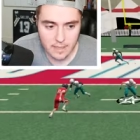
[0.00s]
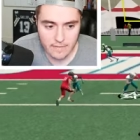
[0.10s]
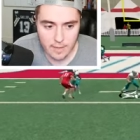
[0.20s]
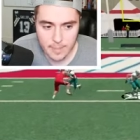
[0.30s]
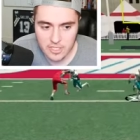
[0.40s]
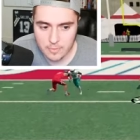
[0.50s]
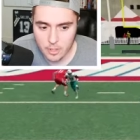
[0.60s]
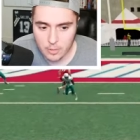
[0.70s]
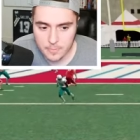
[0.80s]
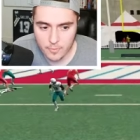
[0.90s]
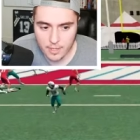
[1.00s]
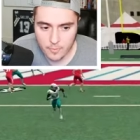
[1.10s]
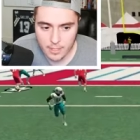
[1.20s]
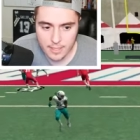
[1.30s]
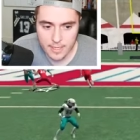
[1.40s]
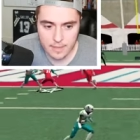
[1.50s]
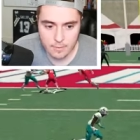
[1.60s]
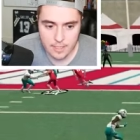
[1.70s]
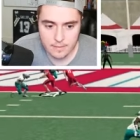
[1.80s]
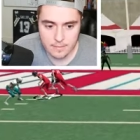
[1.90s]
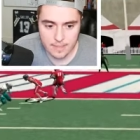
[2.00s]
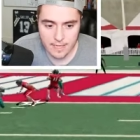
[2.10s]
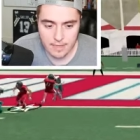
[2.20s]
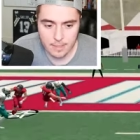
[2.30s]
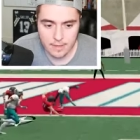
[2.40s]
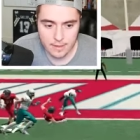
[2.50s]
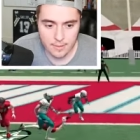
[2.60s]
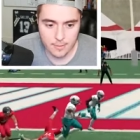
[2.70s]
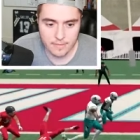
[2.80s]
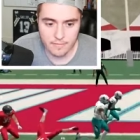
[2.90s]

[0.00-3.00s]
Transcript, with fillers: Have I mentioned Mahomes been running well today? Well, how about another one?